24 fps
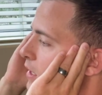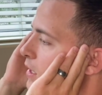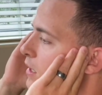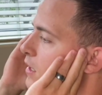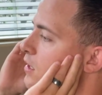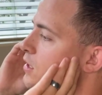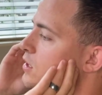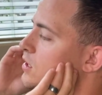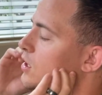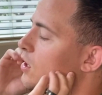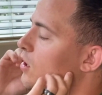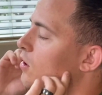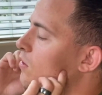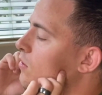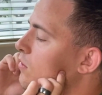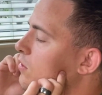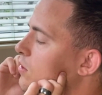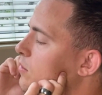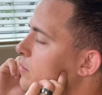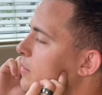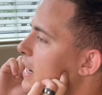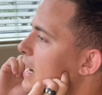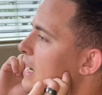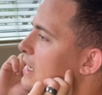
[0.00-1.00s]
So the
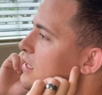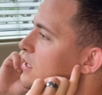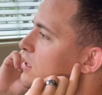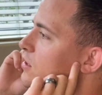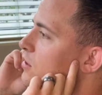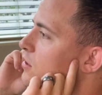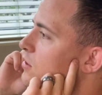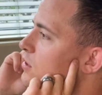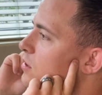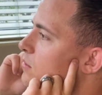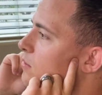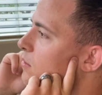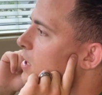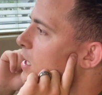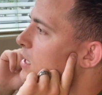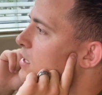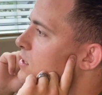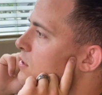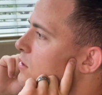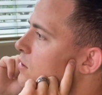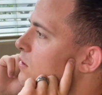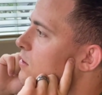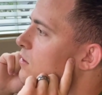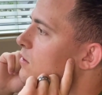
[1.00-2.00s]
masseter is a
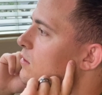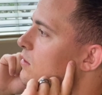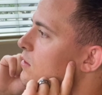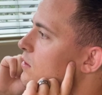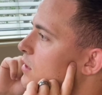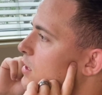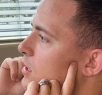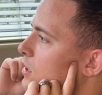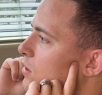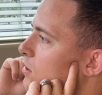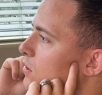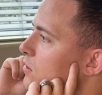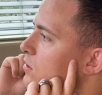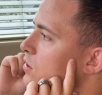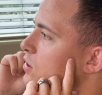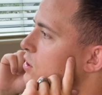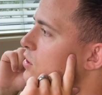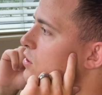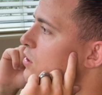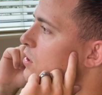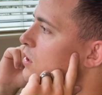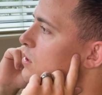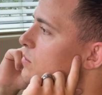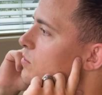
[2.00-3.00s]
muscle that goes
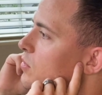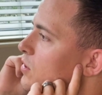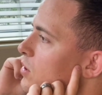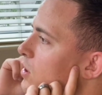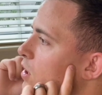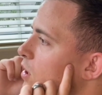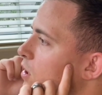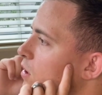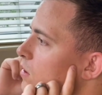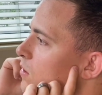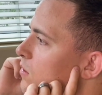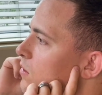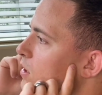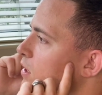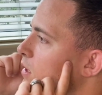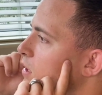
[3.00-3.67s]
just below